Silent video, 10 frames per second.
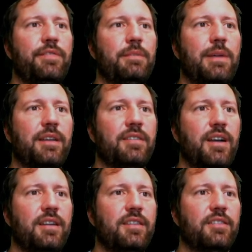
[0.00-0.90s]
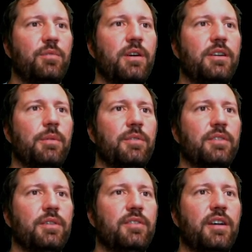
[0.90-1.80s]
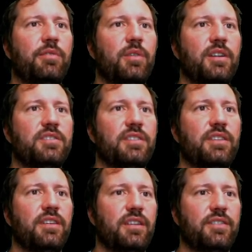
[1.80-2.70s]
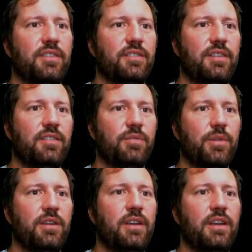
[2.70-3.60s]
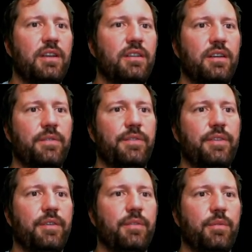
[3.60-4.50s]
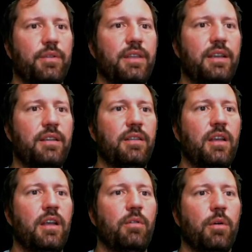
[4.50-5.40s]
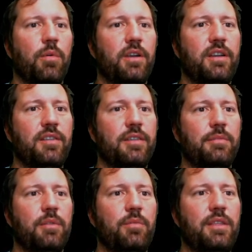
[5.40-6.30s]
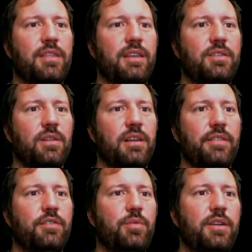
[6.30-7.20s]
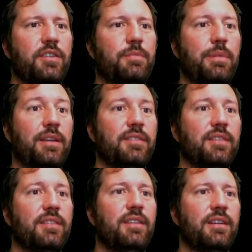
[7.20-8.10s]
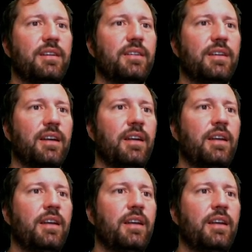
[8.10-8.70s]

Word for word: Feedbacks and ideas are welcome. So software engineer, and so here's where yeah, we're thinking we're working on something we think you'll love. Twitter Spaces. Huh, okay.